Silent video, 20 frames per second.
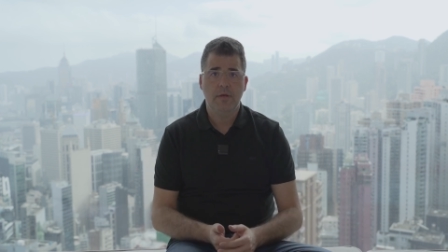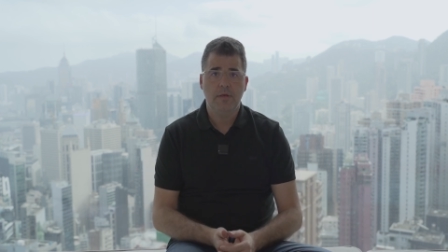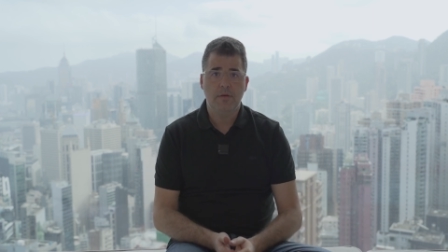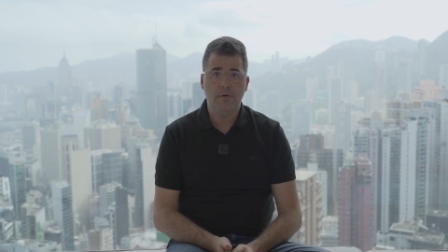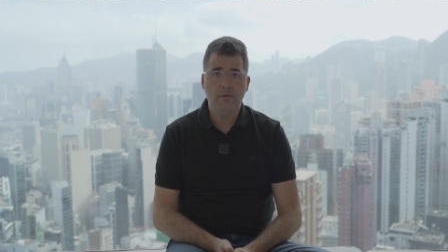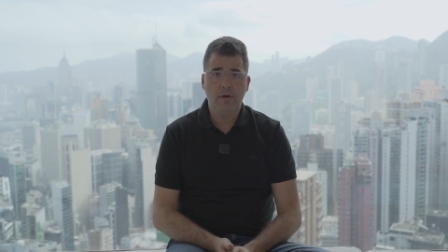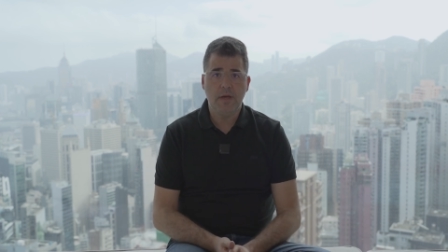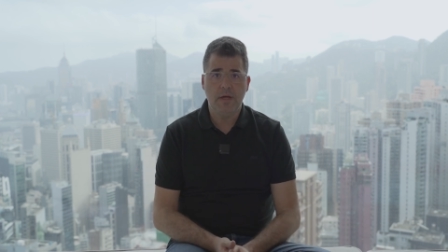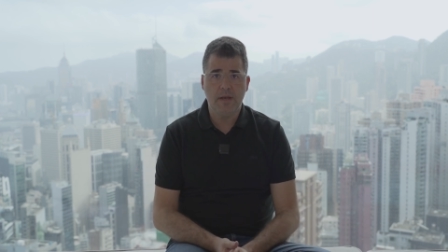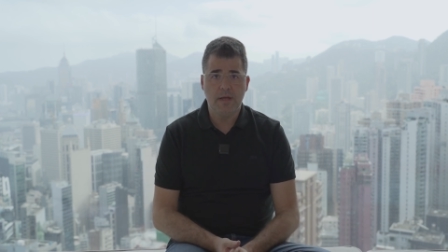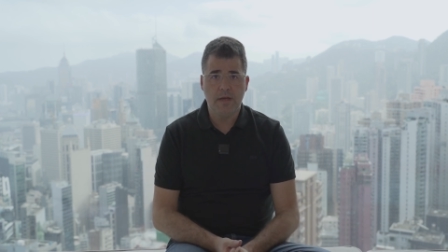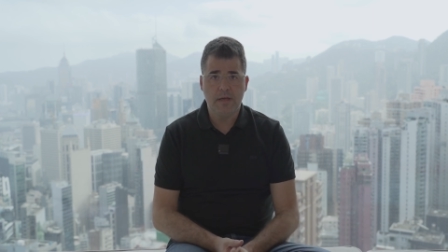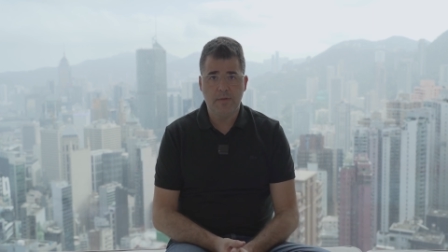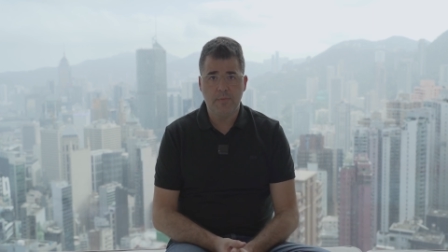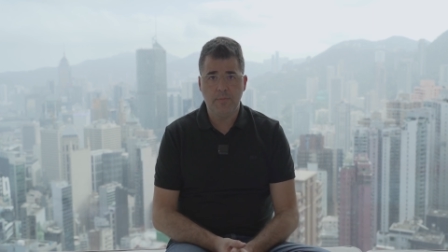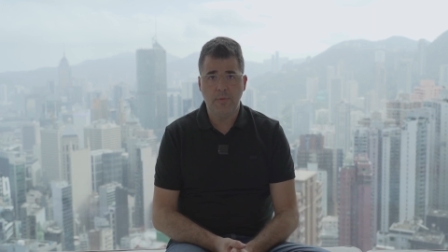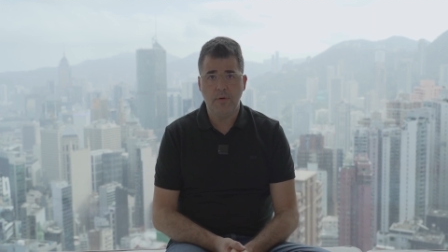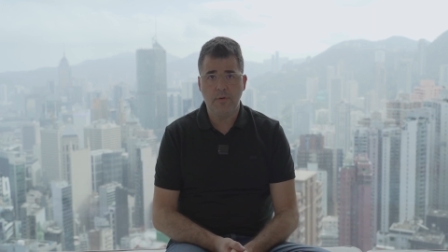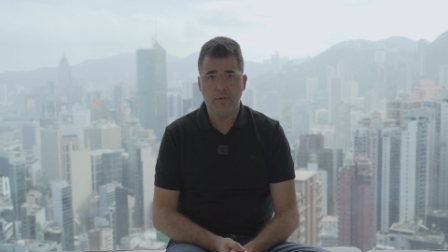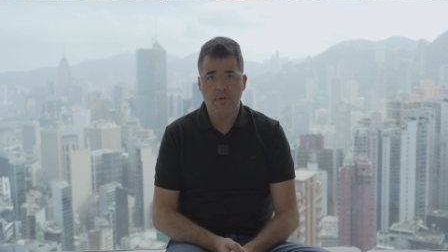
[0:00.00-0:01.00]
you can
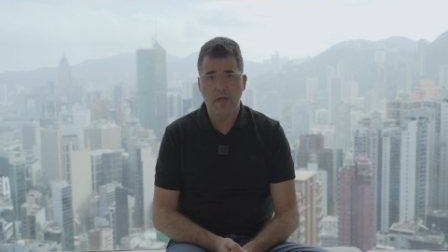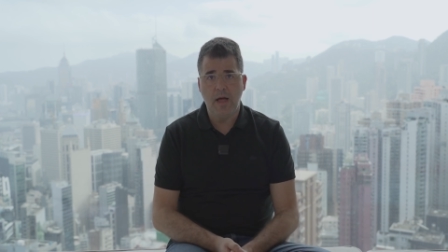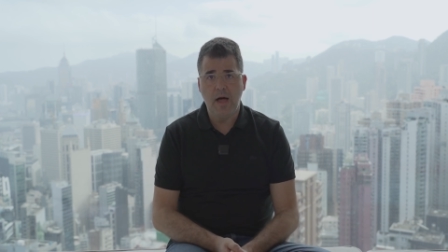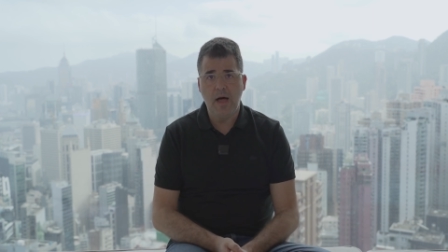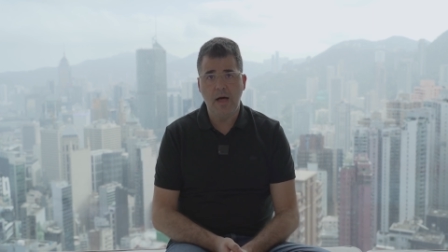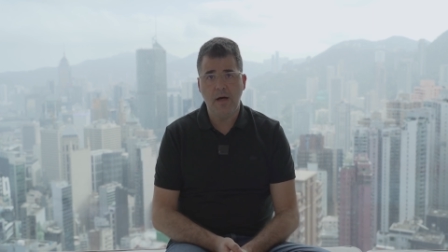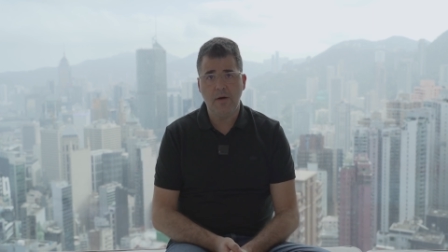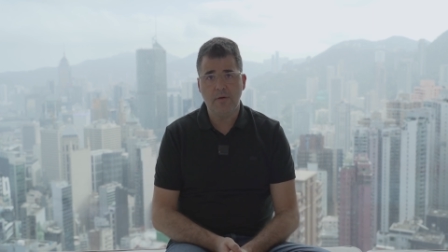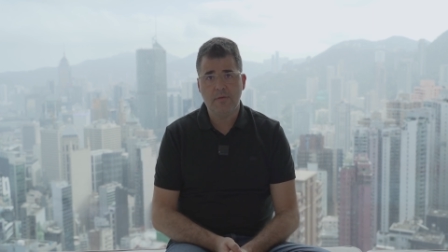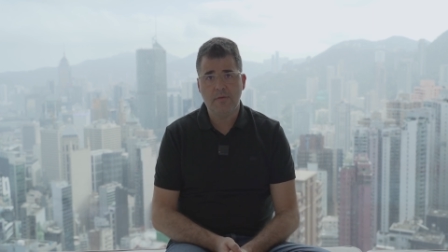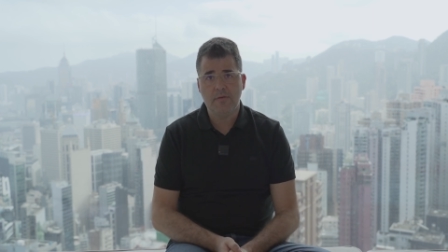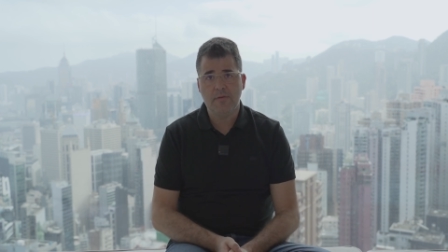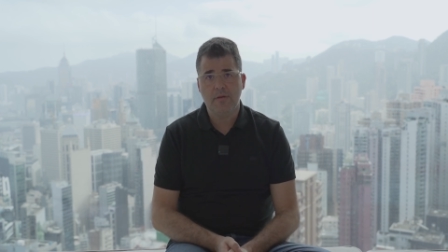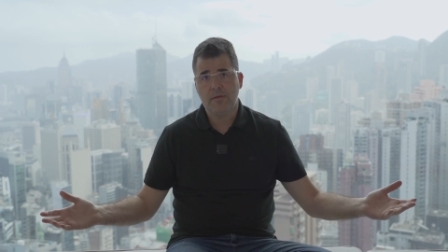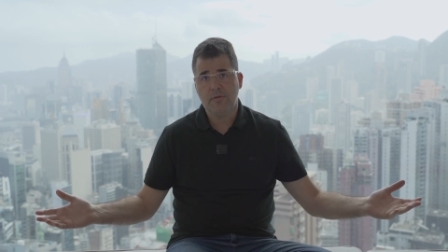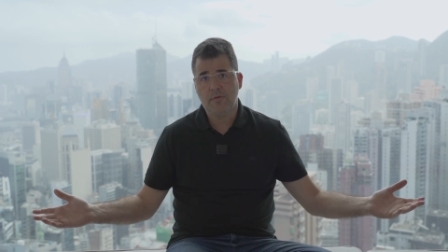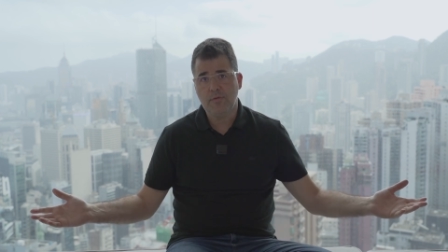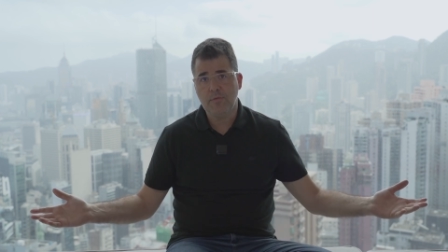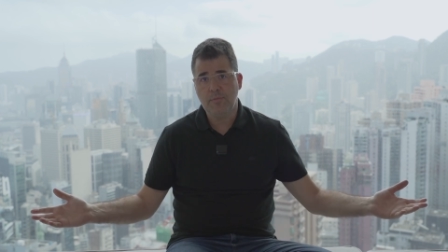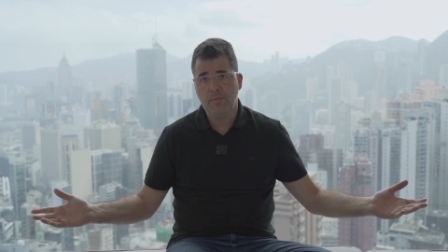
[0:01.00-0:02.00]
export out
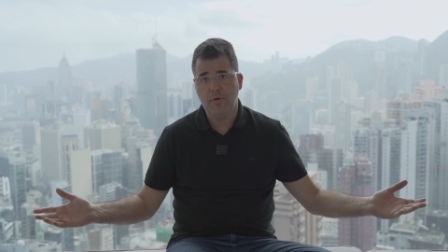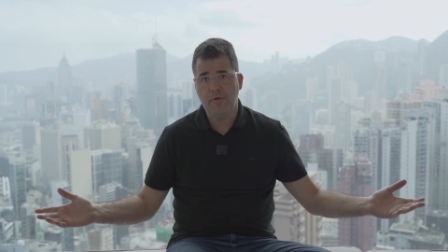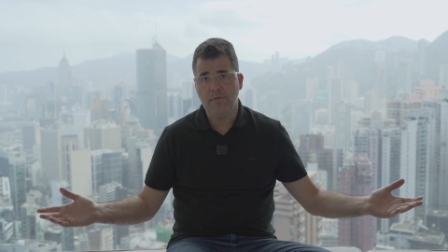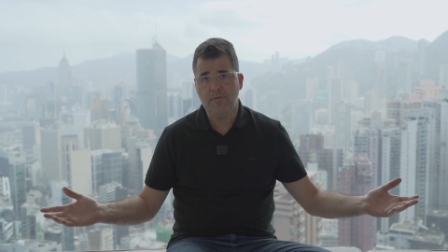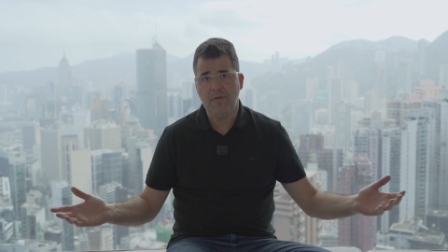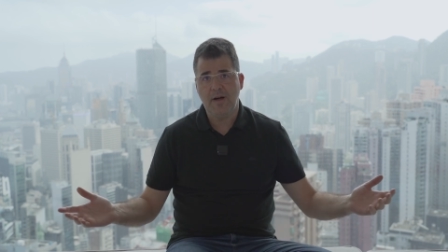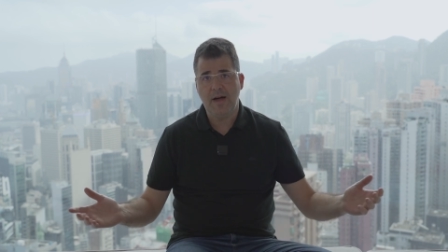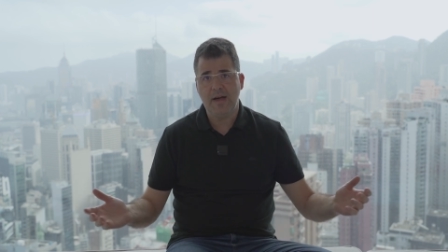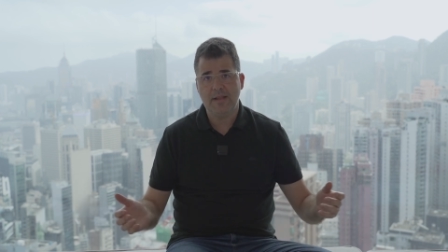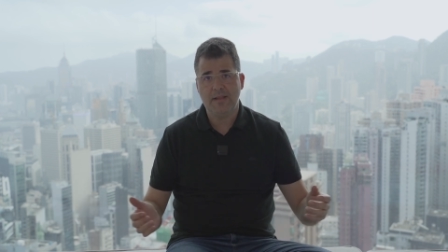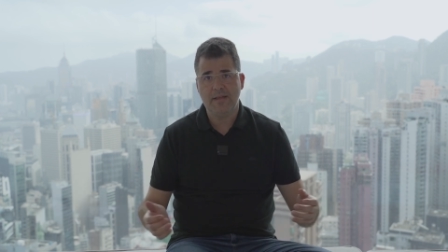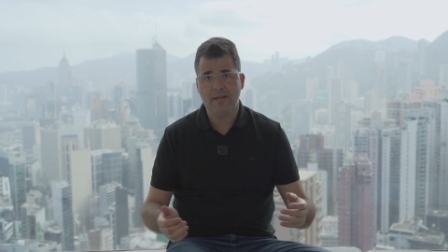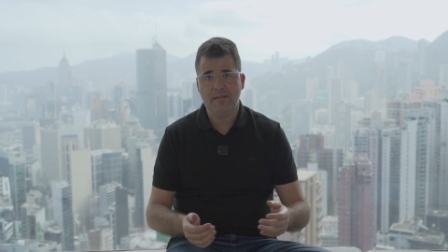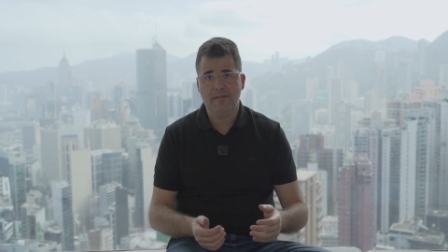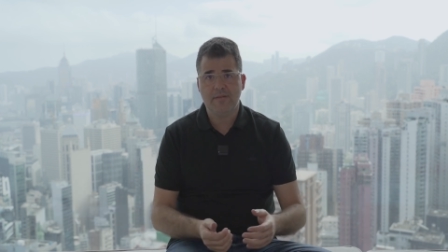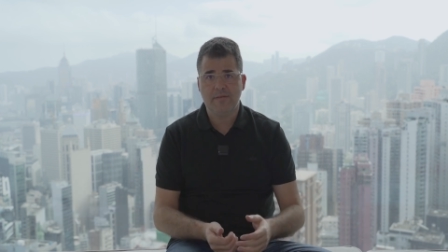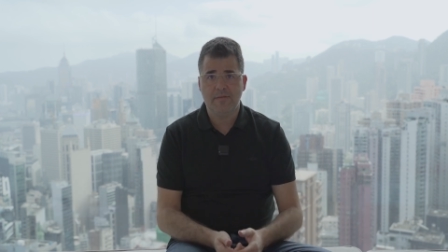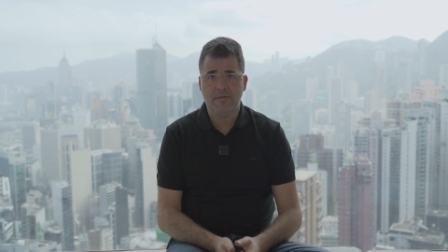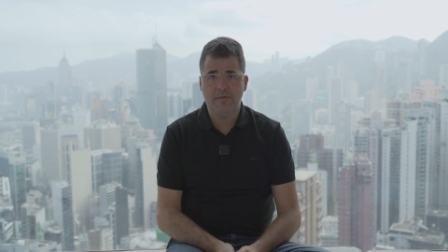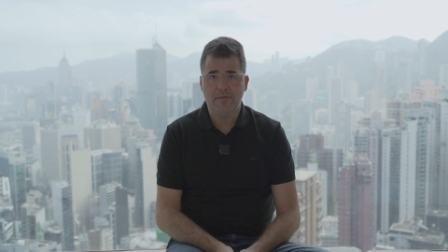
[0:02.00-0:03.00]
to provide
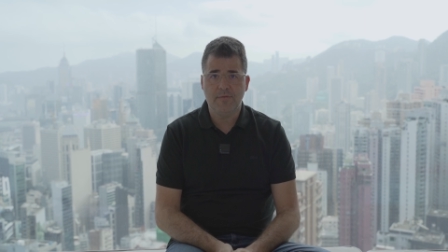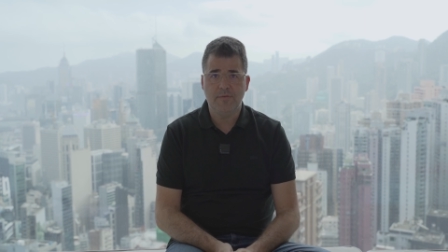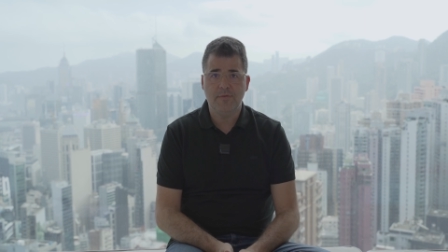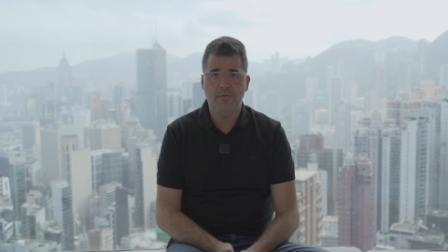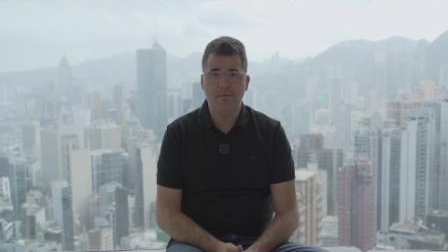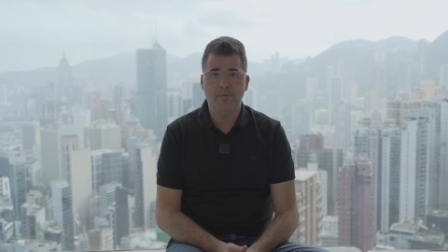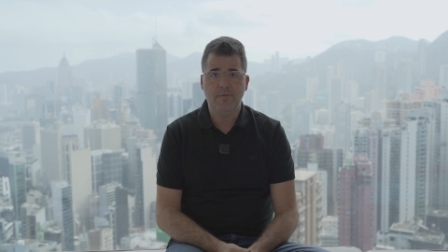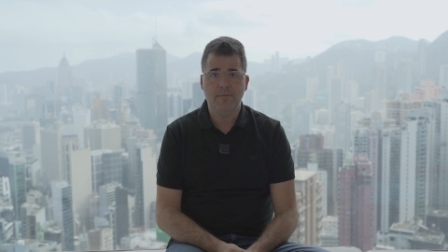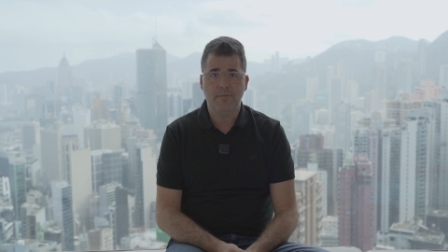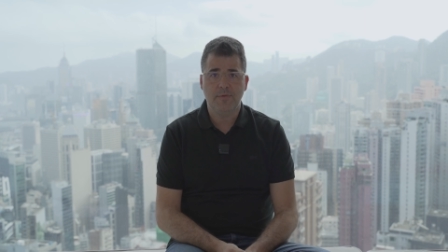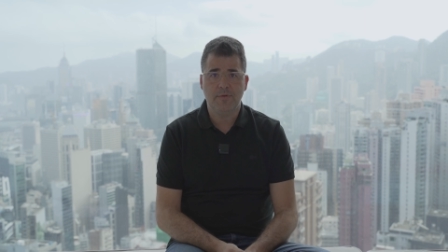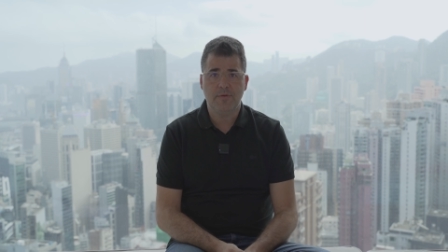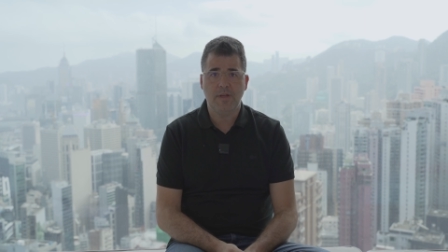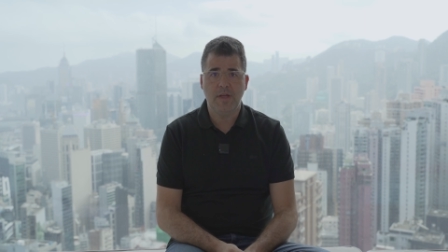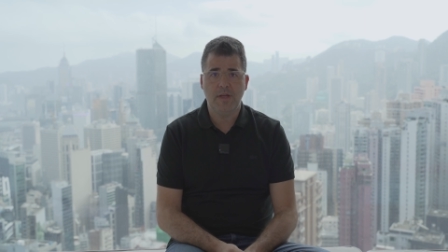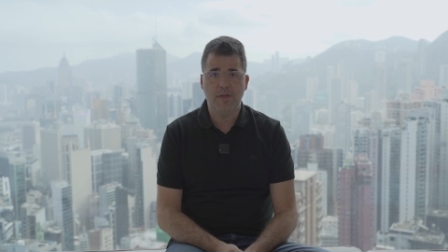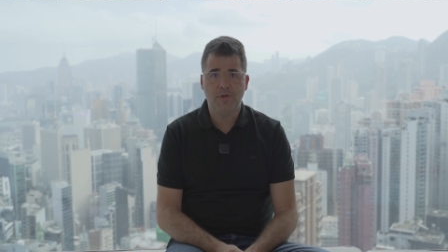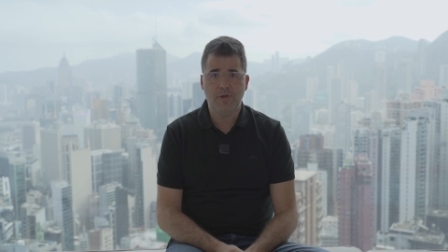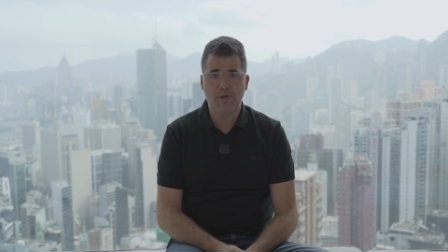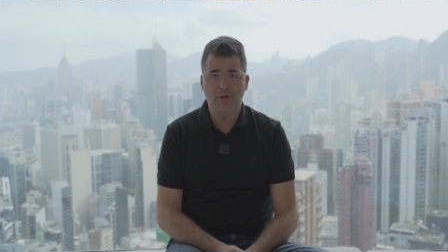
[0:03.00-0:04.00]
it to
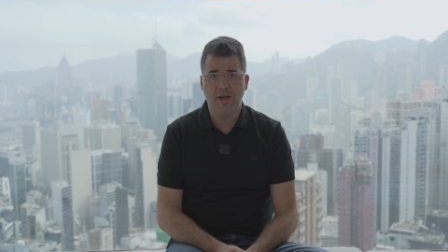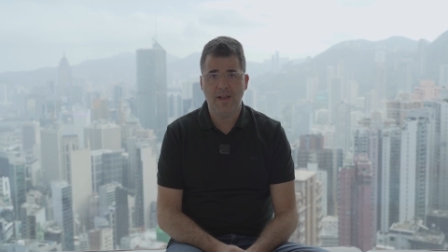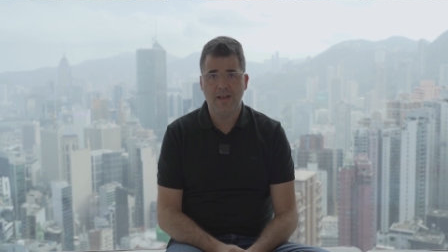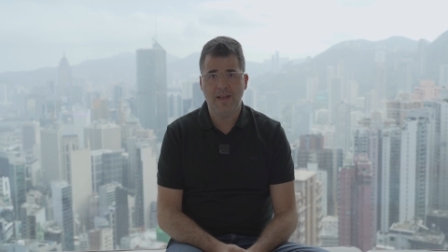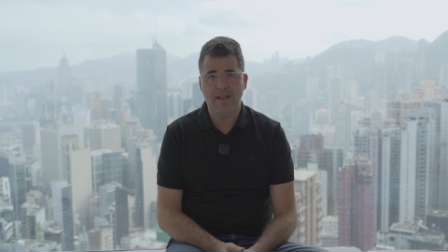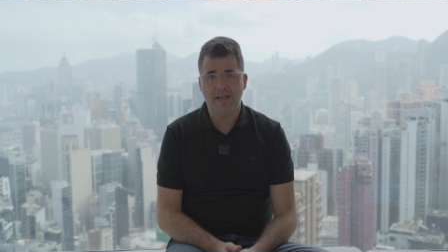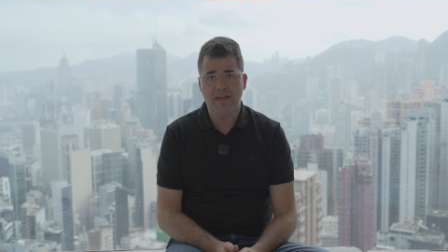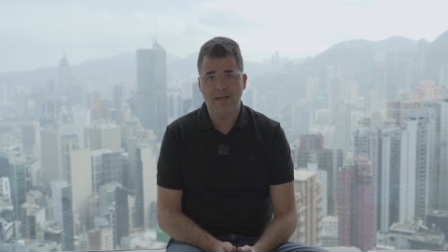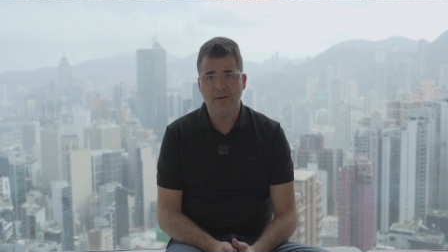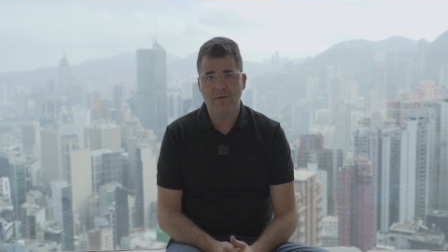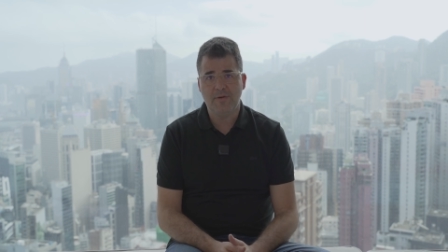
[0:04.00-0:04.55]
potential